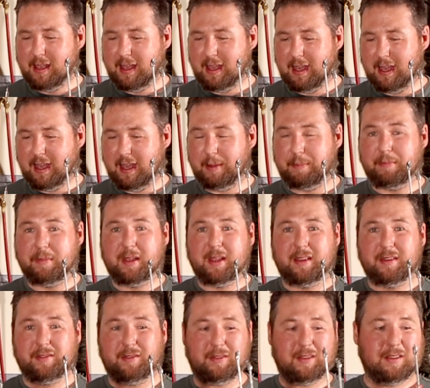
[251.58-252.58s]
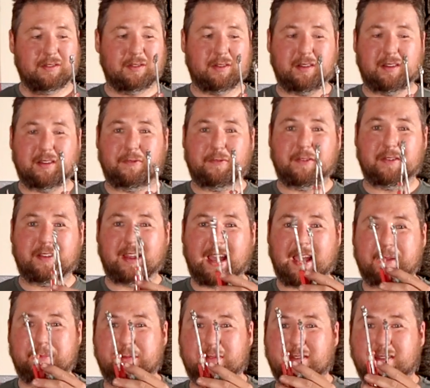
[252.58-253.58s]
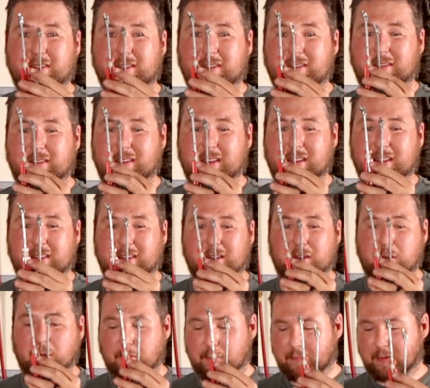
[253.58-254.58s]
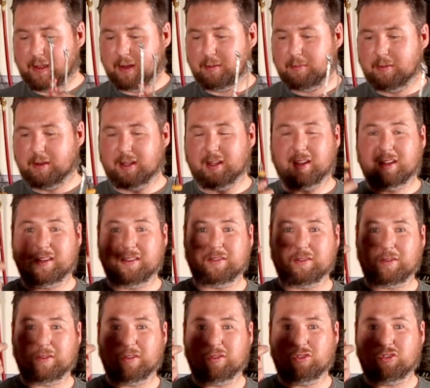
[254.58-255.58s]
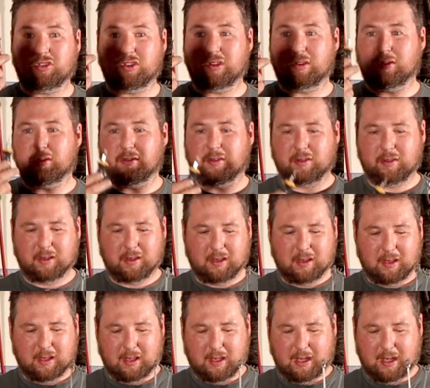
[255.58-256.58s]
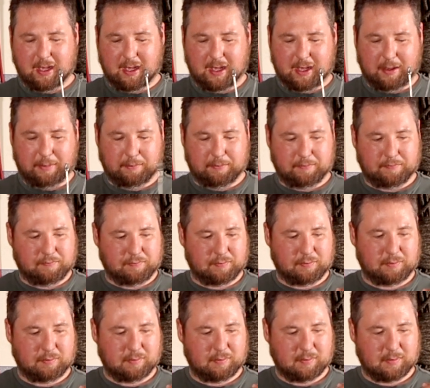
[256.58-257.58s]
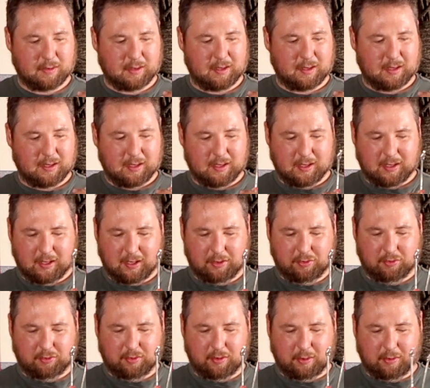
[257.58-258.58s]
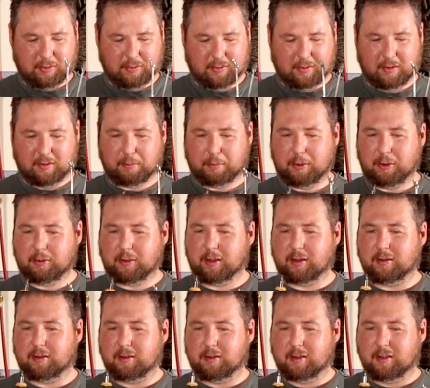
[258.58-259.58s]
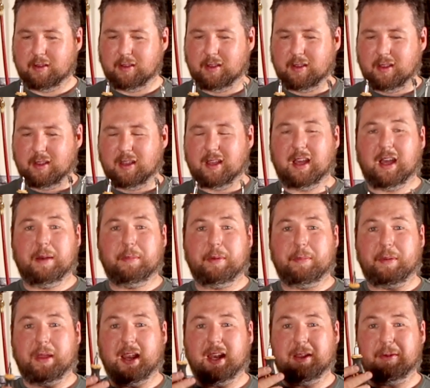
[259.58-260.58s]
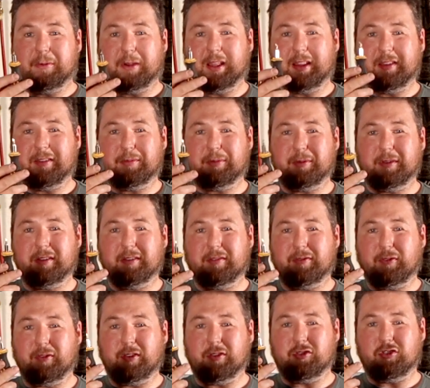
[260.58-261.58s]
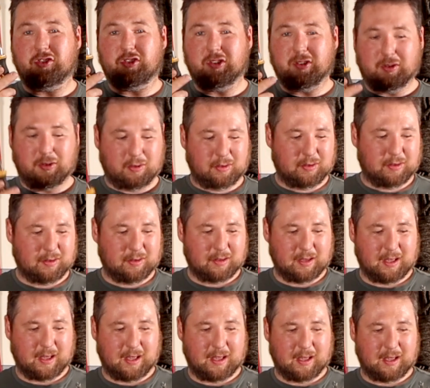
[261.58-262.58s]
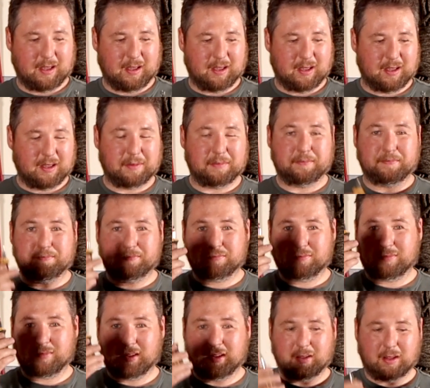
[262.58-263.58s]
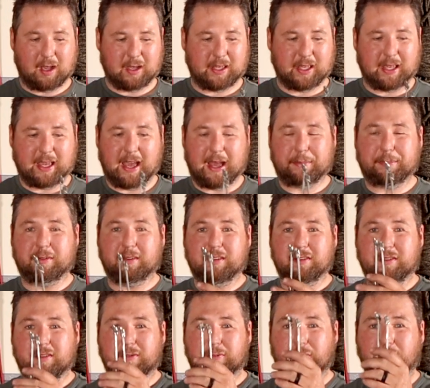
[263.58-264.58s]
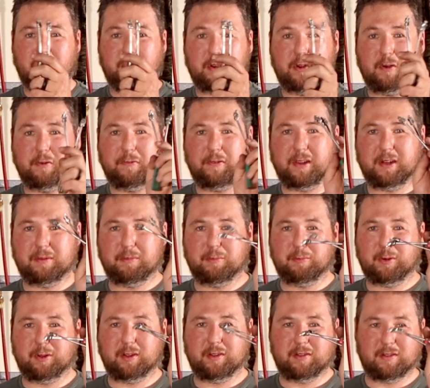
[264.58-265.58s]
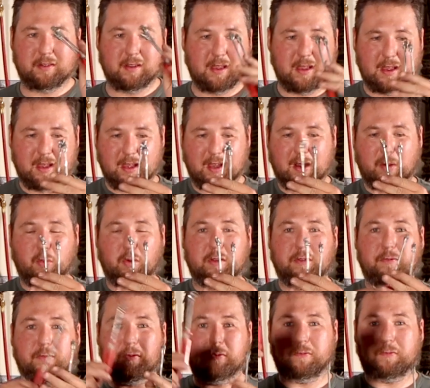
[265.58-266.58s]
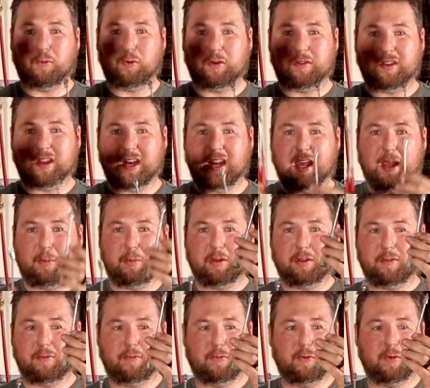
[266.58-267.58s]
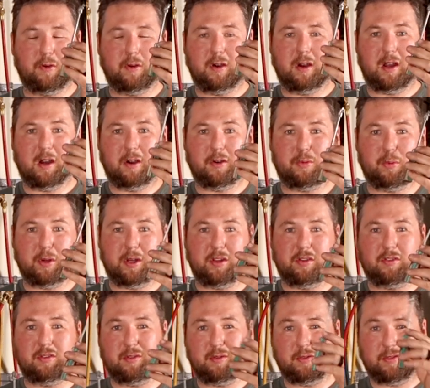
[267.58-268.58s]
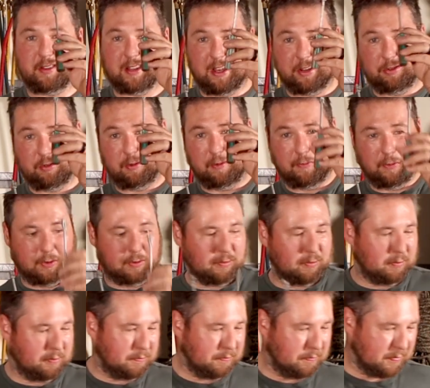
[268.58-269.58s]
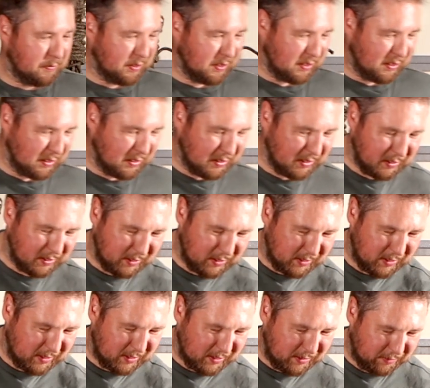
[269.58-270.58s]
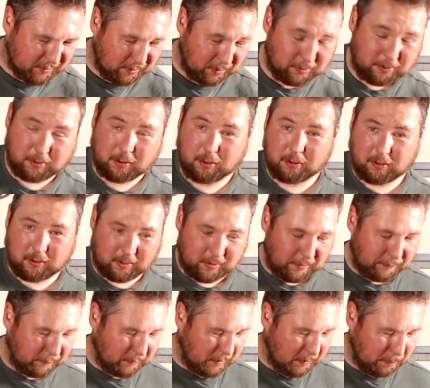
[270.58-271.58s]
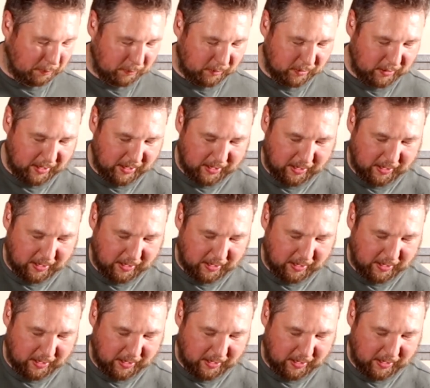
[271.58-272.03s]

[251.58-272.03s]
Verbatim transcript: Um, so these are the different types. This is the, the no vent, and then these are the shield. Um, I just noticed it's broken. Uh, but, but anyway, this one's for the shield uh, um, locking caps, and this is for the Novent ones. Uh, one's for 410A, one's for R22 slash universal. So those are definitely important to